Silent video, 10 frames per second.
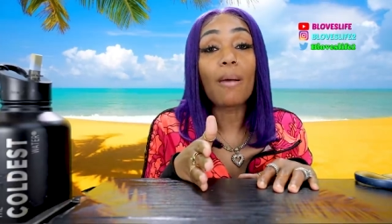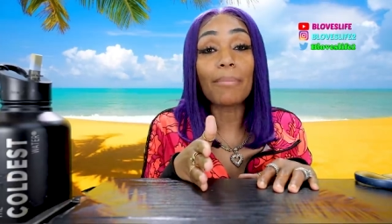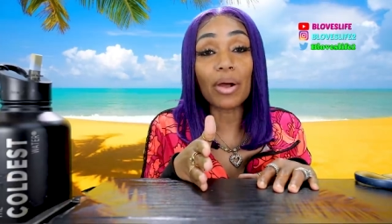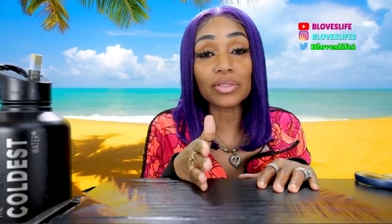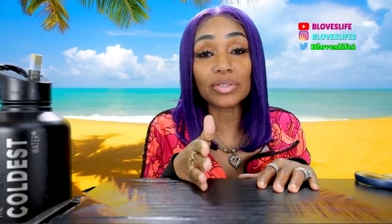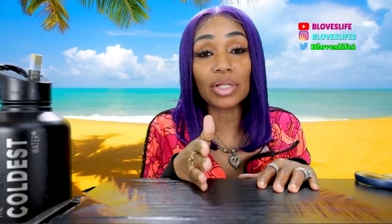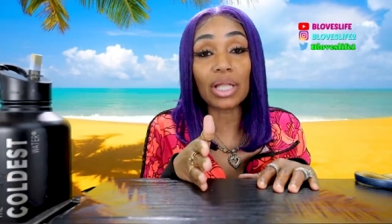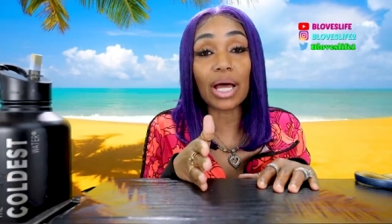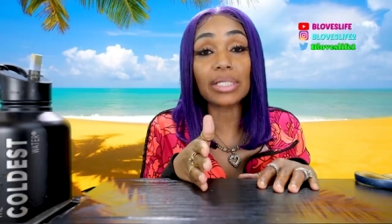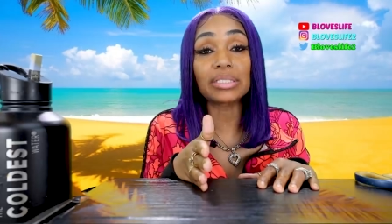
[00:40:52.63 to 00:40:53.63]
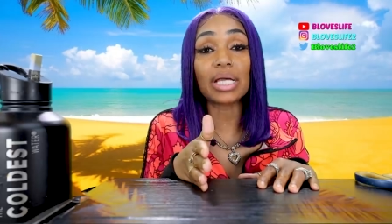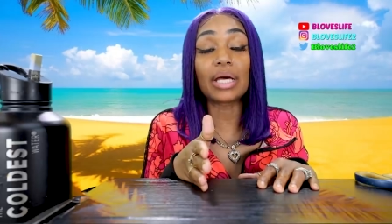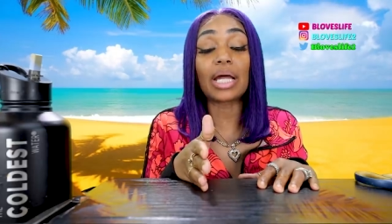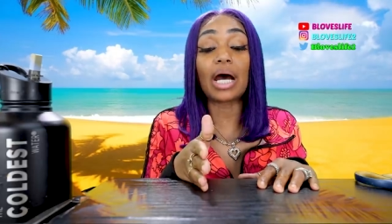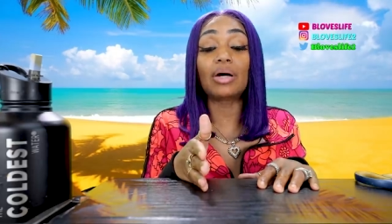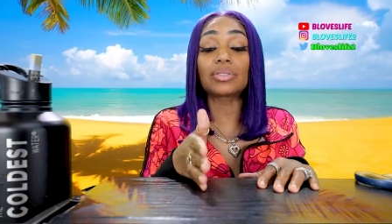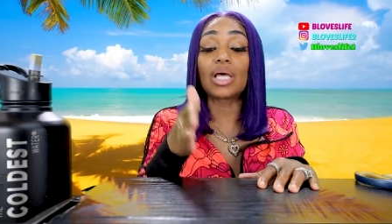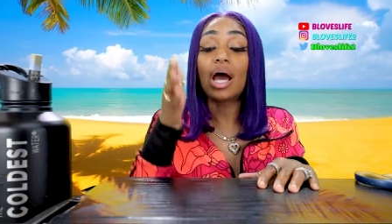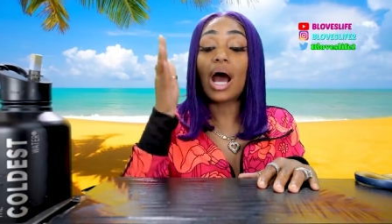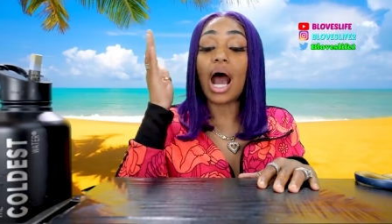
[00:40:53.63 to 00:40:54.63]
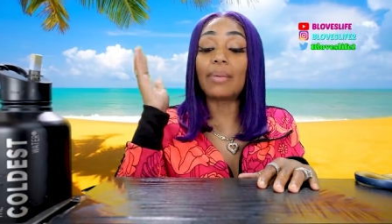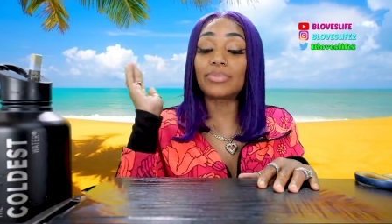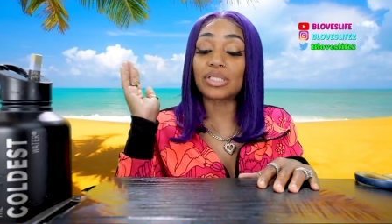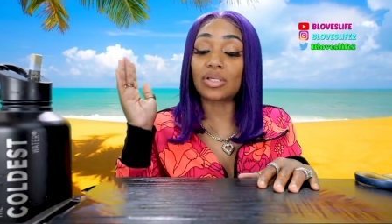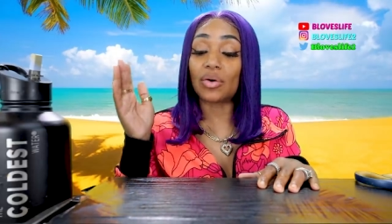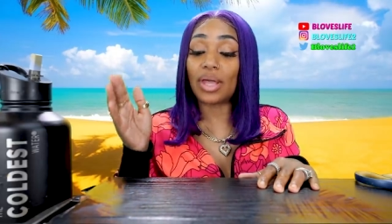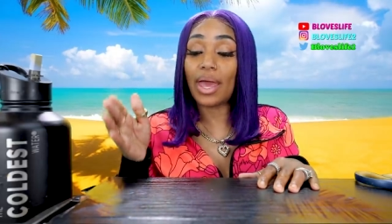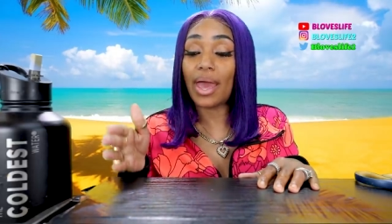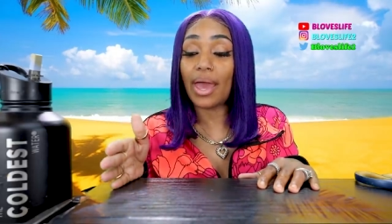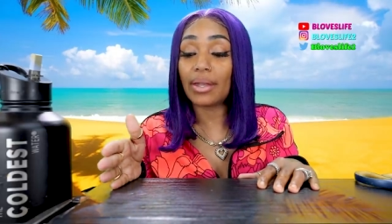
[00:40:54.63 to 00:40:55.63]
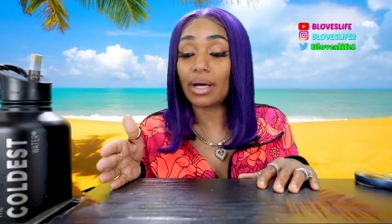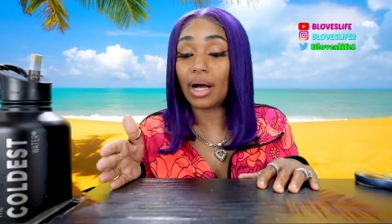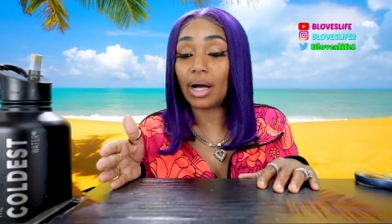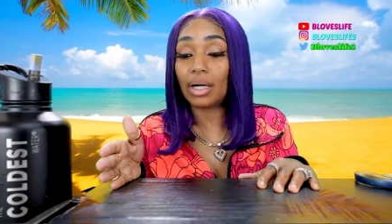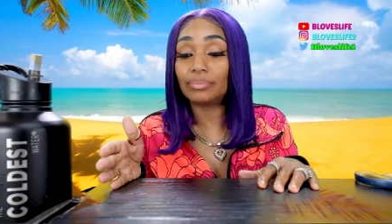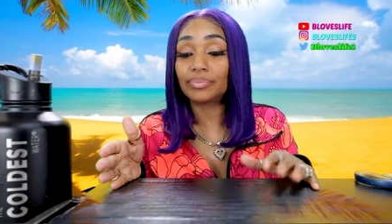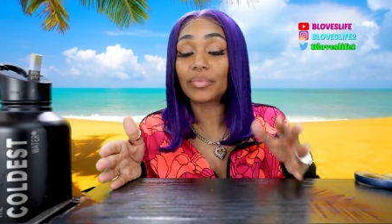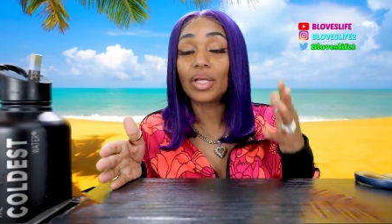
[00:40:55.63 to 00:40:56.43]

personalized shout outs. I'm just going to add um,